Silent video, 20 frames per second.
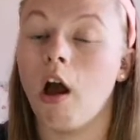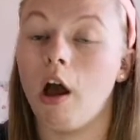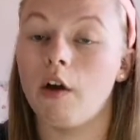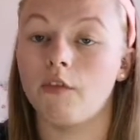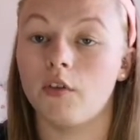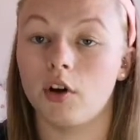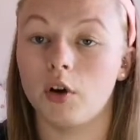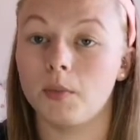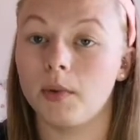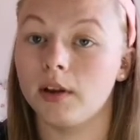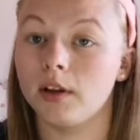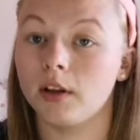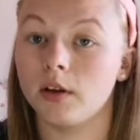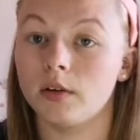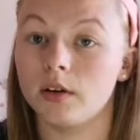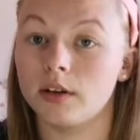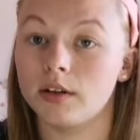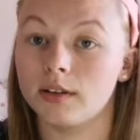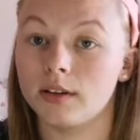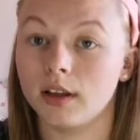I've only been
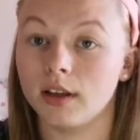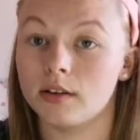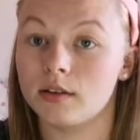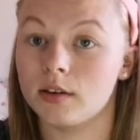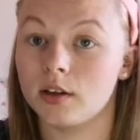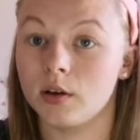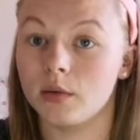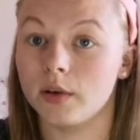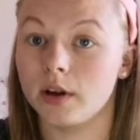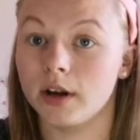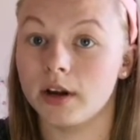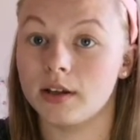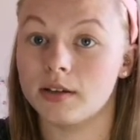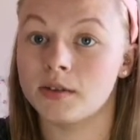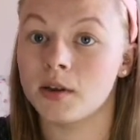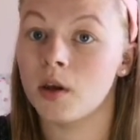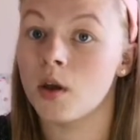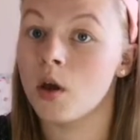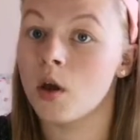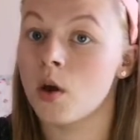doing it like two
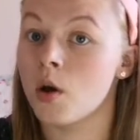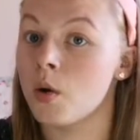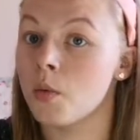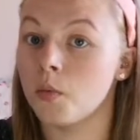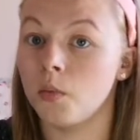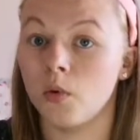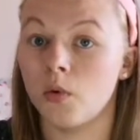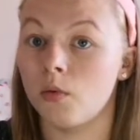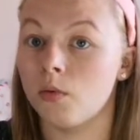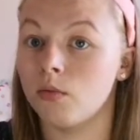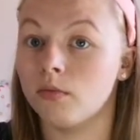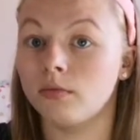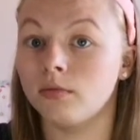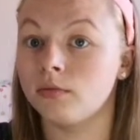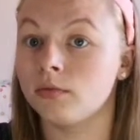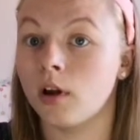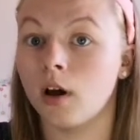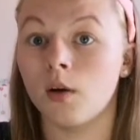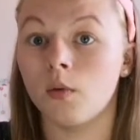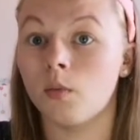years, but
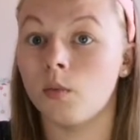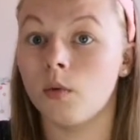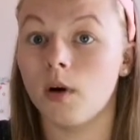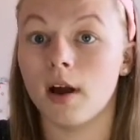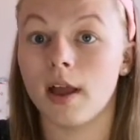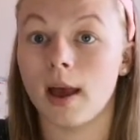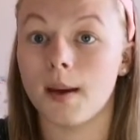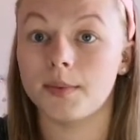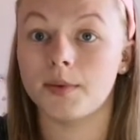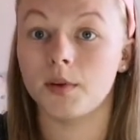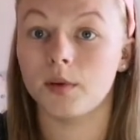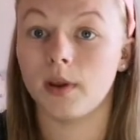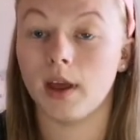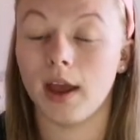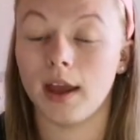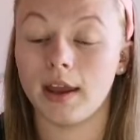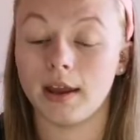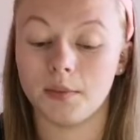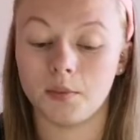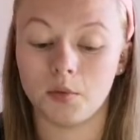no, I
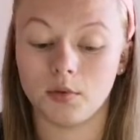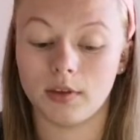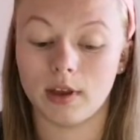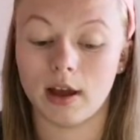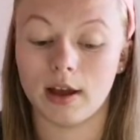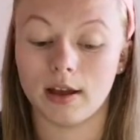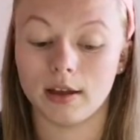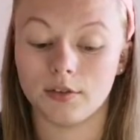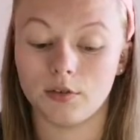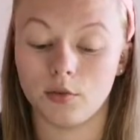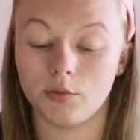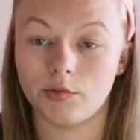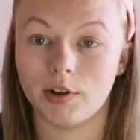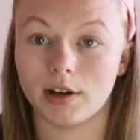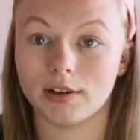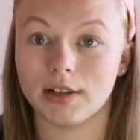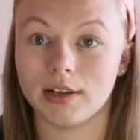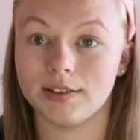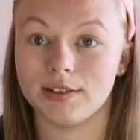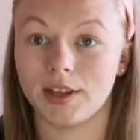absolutely hate it. But that
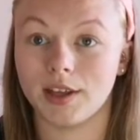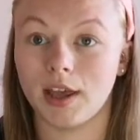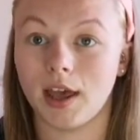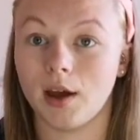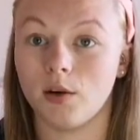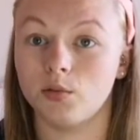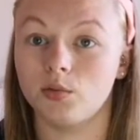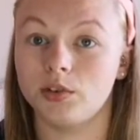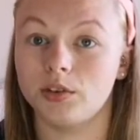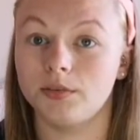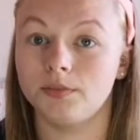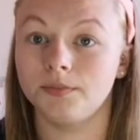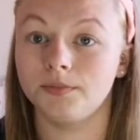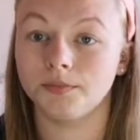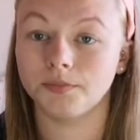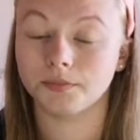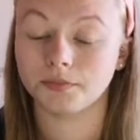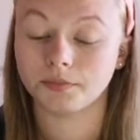subject is accounting.